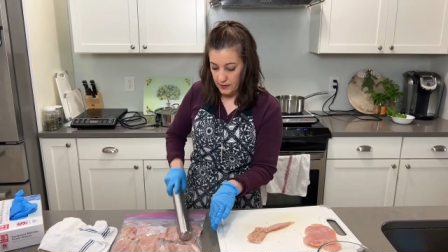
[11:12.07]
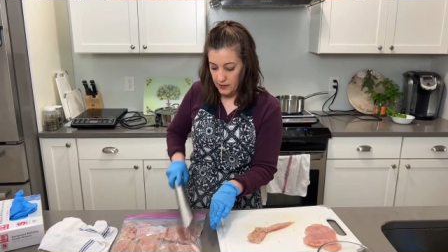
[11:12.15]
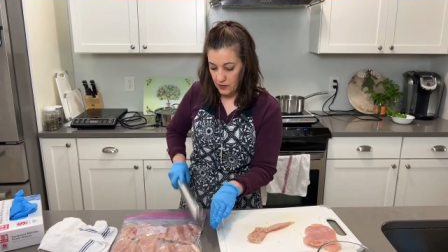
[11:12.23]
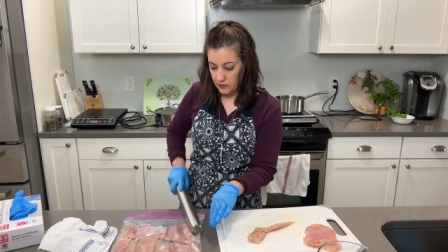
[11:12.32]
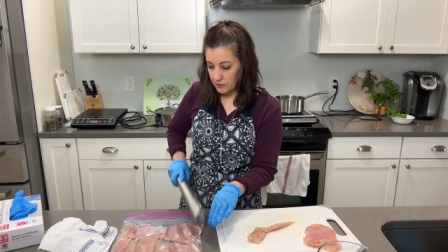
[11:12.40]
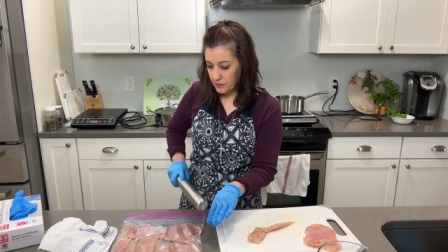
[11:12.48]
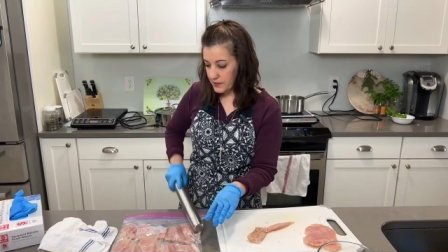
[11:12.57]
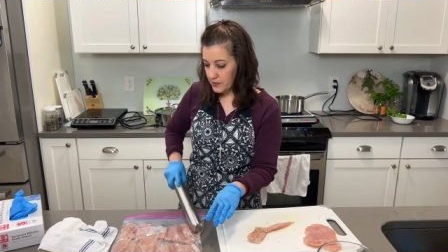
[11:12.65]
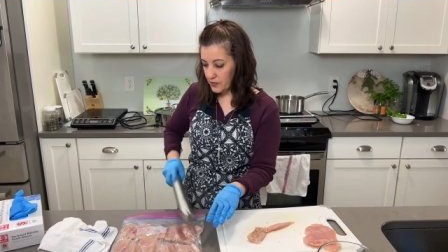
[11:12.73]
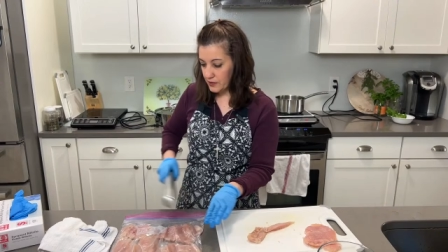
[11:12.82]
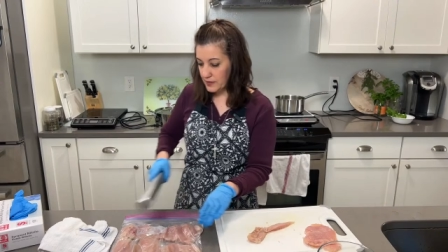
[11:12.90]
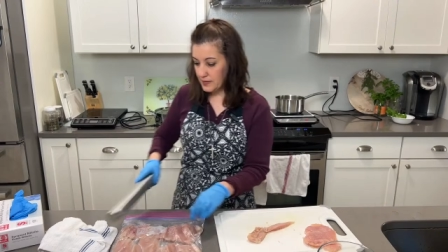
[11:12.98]
You don't
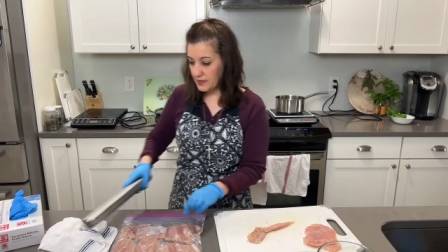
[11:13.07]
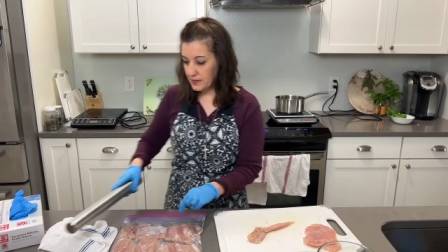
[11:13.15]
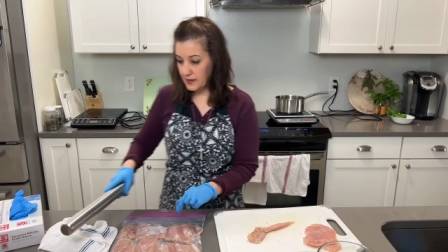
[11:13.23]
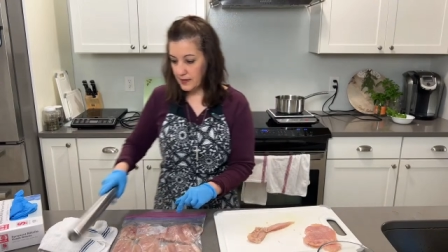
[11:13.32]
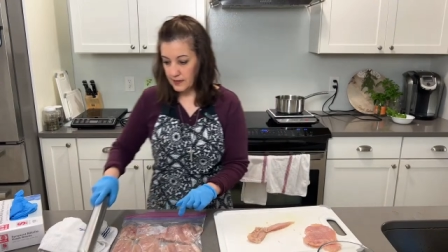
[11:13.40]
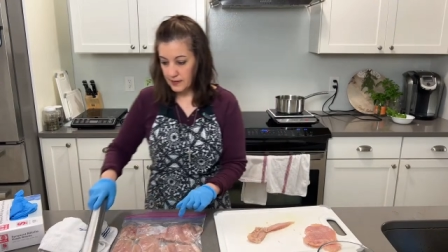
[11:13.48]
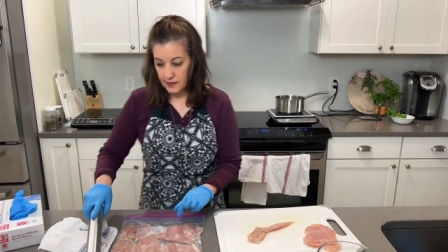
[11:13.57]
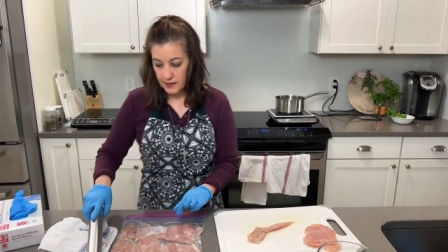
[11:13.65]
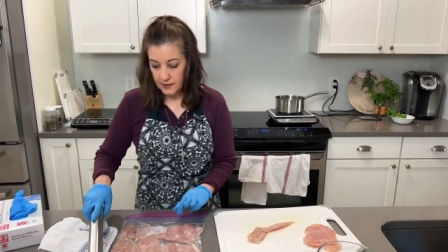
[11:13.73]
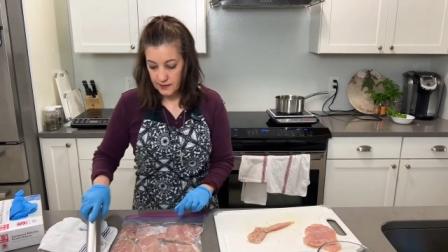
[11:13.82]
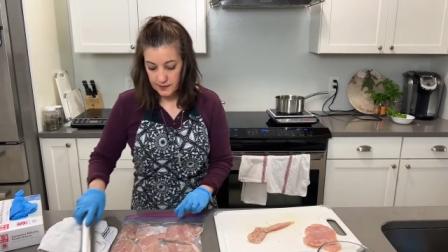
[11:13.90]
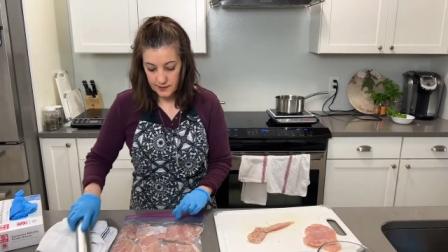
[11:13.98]
necessarily need to get it
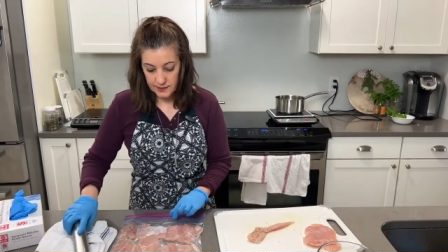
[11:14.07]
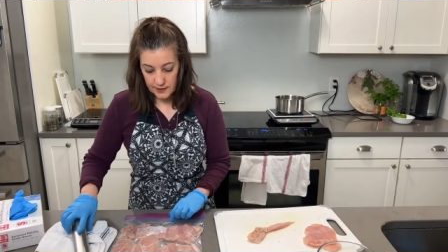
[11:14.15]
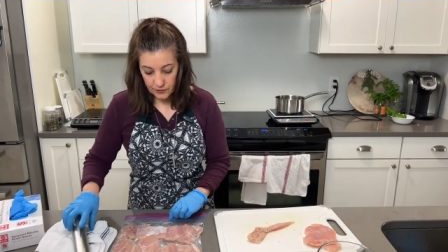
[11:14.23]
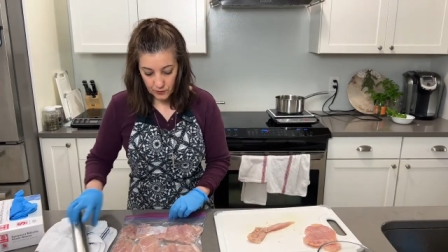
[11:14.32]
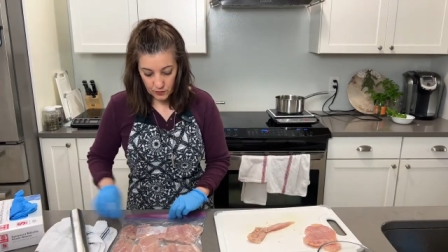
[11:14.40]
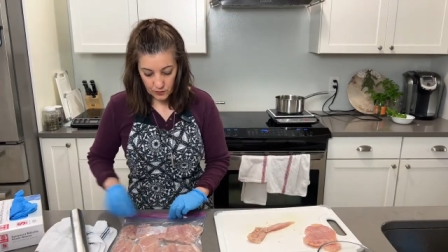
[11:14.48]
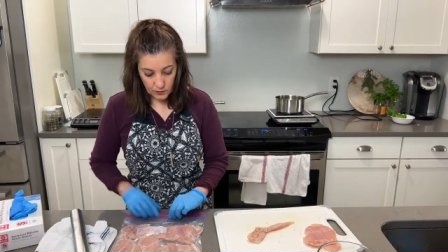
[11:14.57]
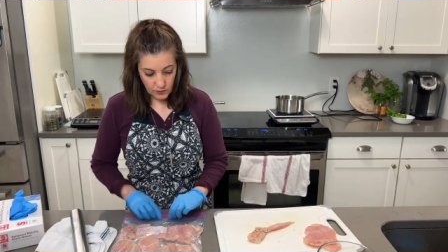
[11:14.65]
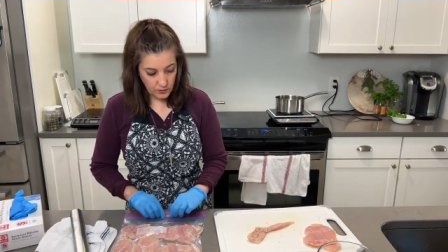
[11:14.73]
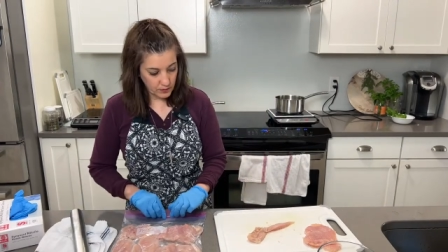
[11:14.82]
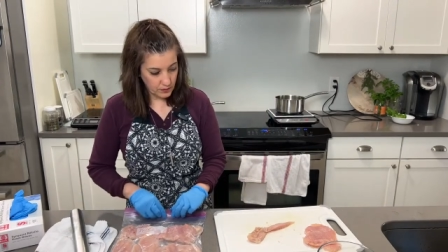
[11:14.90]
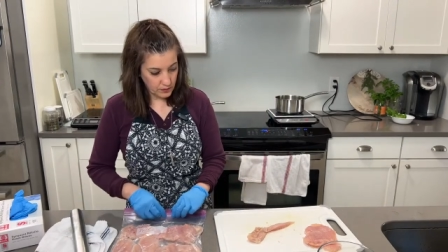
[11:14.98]
like see-through,